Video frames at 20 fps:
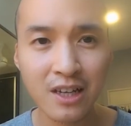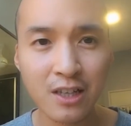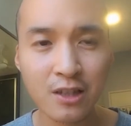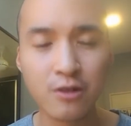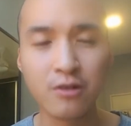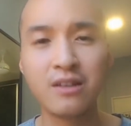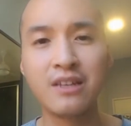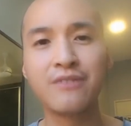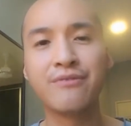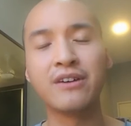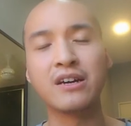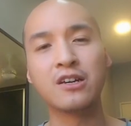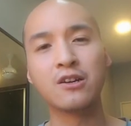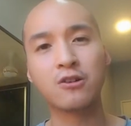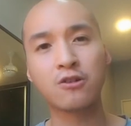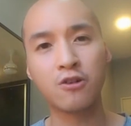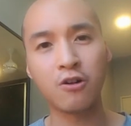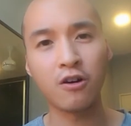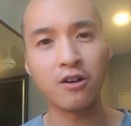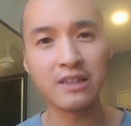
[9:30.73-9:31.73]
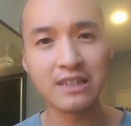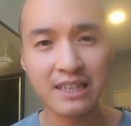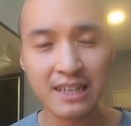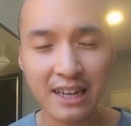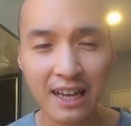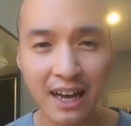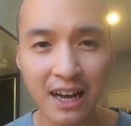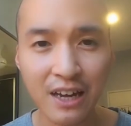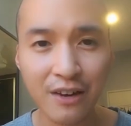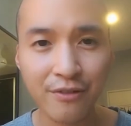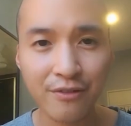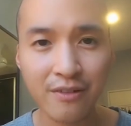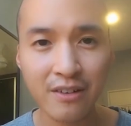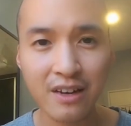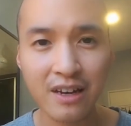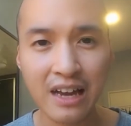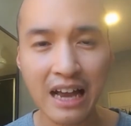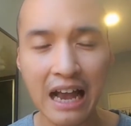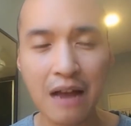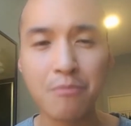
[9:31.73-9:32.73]
to live a godly life,
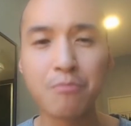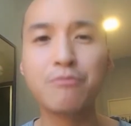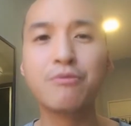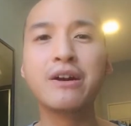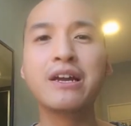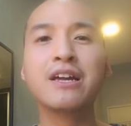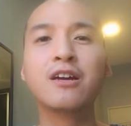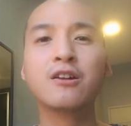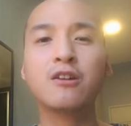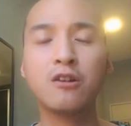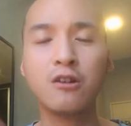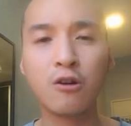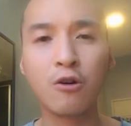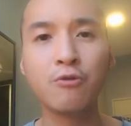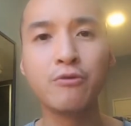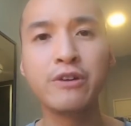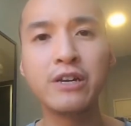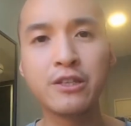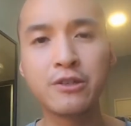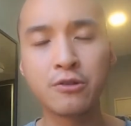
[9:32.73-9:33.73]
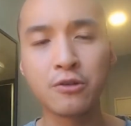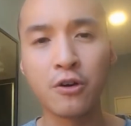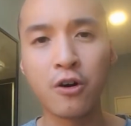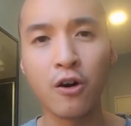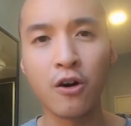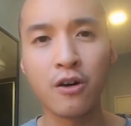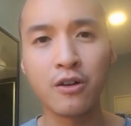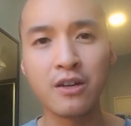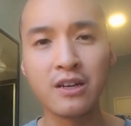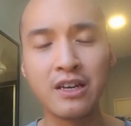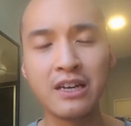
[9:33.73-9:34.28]
and bring glory to God